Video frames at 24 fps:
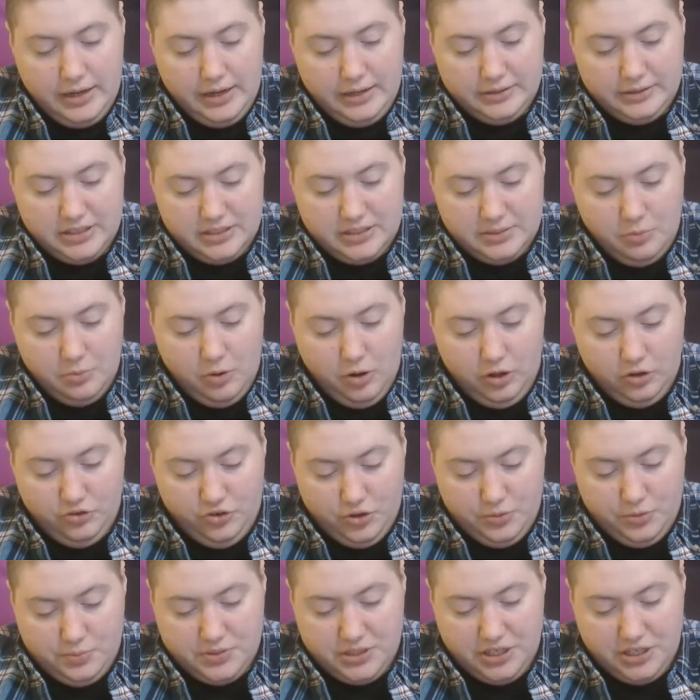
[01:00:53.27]
The small
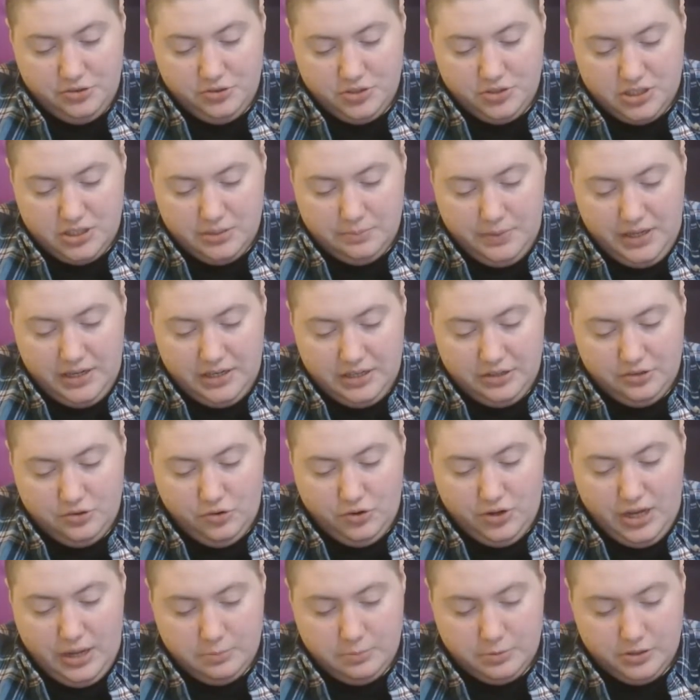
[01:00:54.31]
groups that used to meet in your
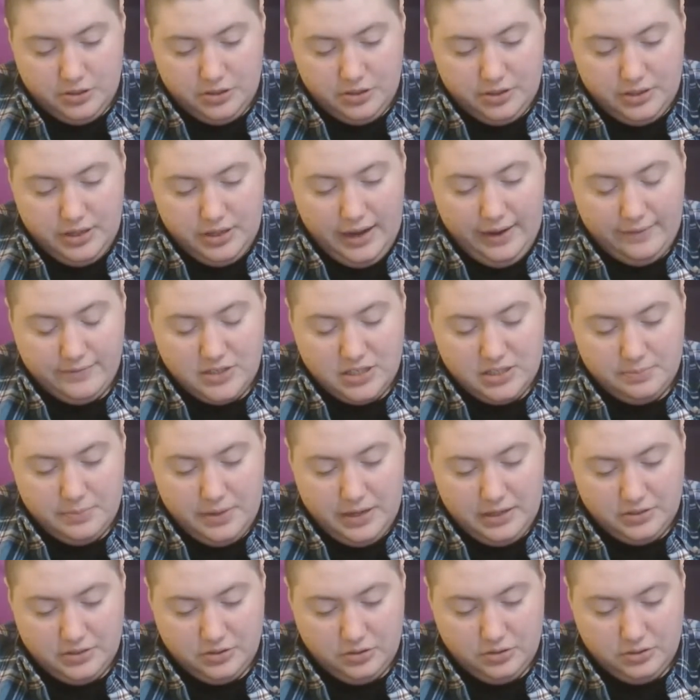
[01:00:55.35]
neighborhood have
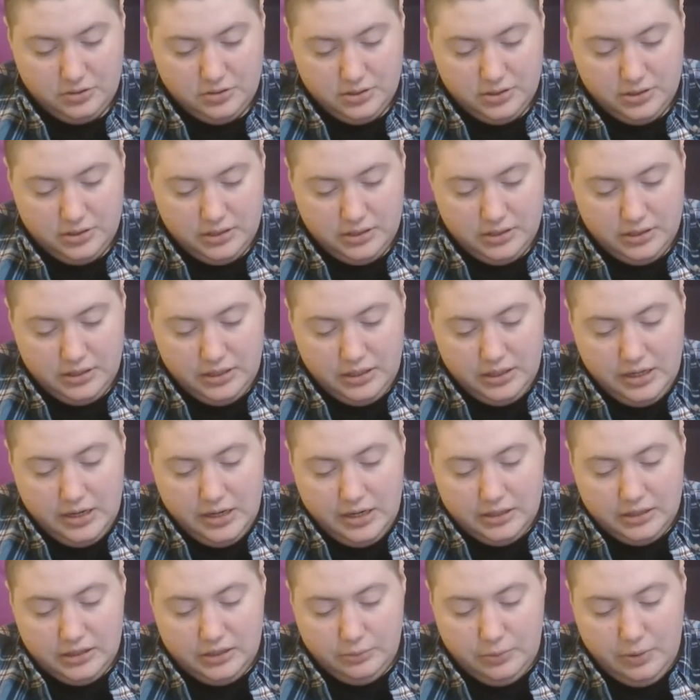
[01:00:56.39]
dismantled.
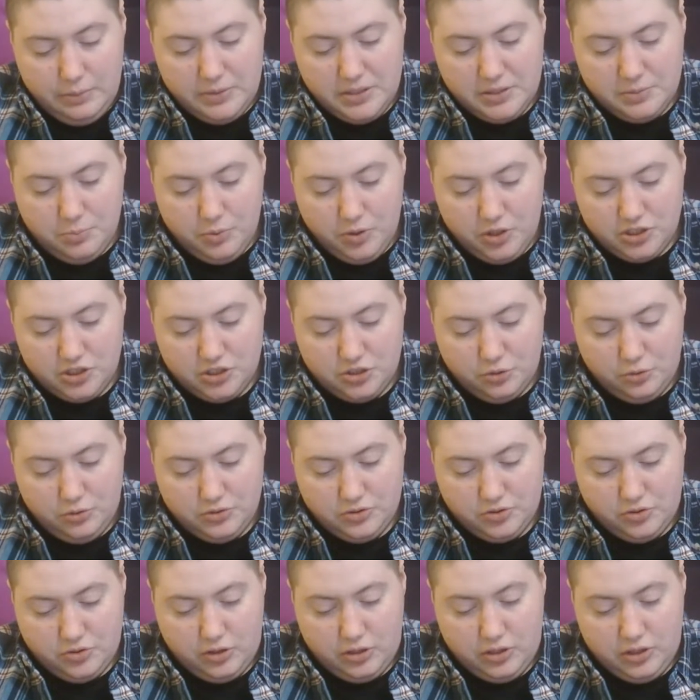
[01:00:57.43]
The women's
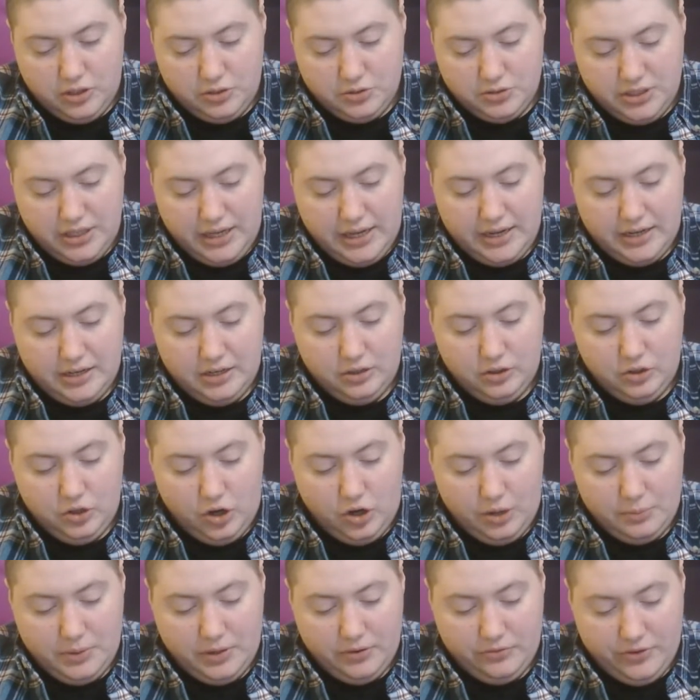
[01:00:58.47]
bookstores are closing at an
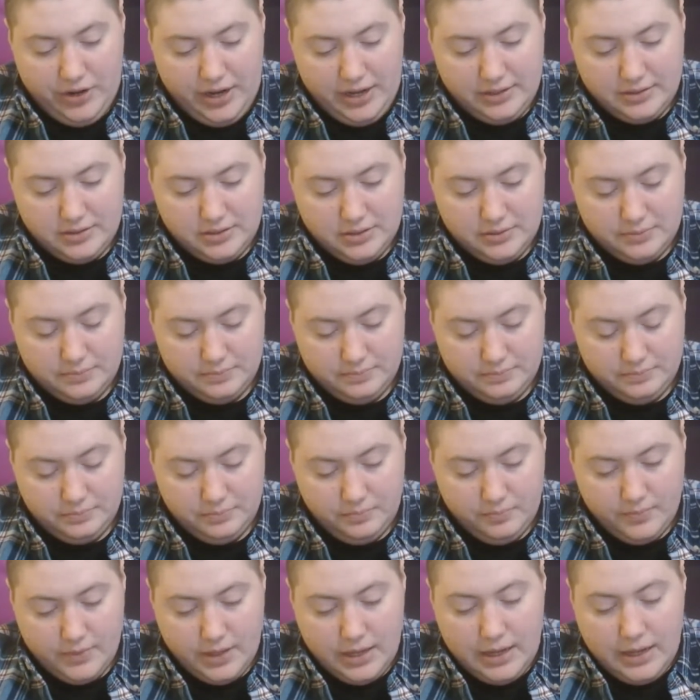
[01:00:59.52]
alarming rate.
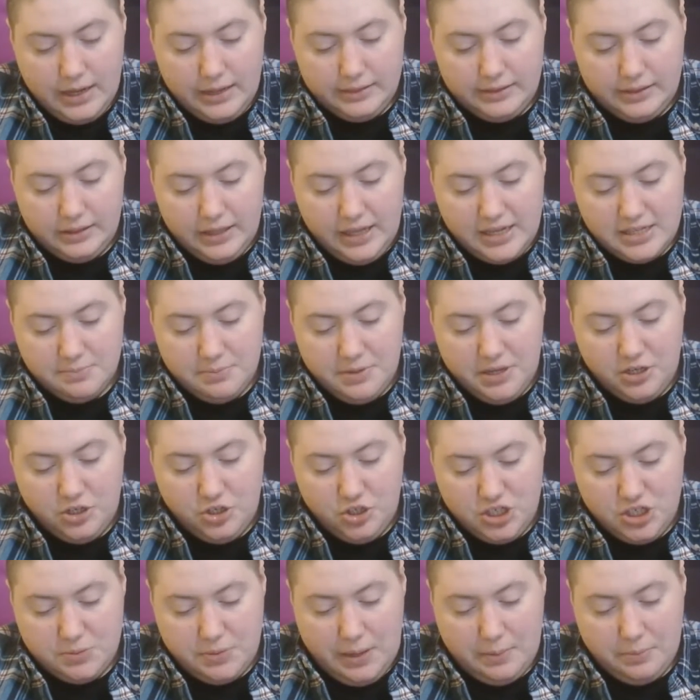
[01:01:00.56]
The lesbian
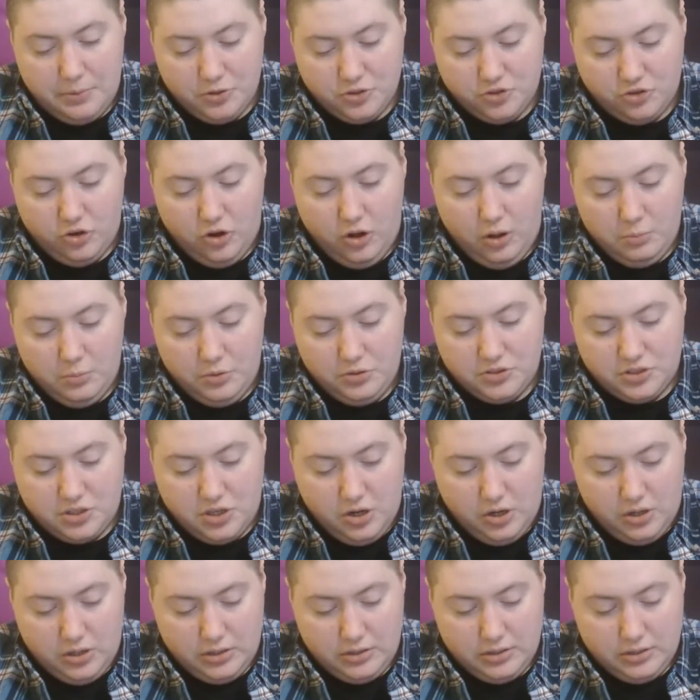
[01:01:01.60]
newspapers are almost
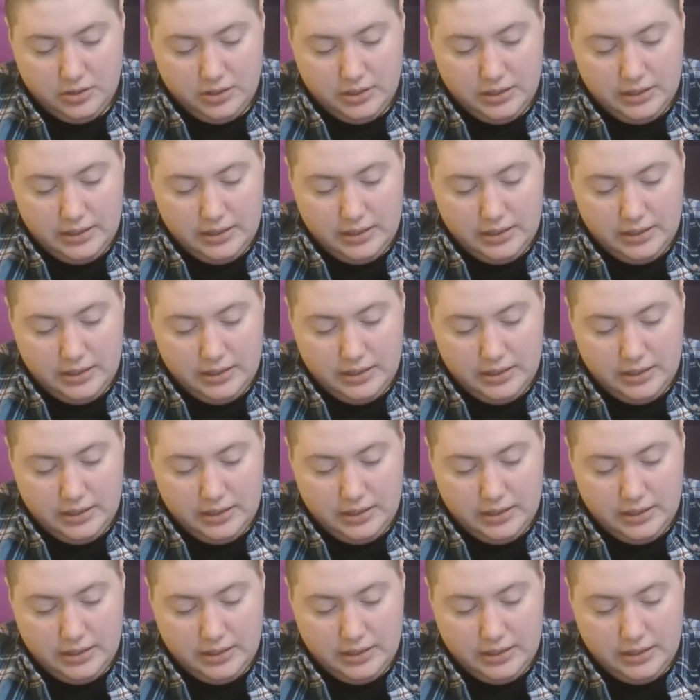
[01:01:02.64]
gone.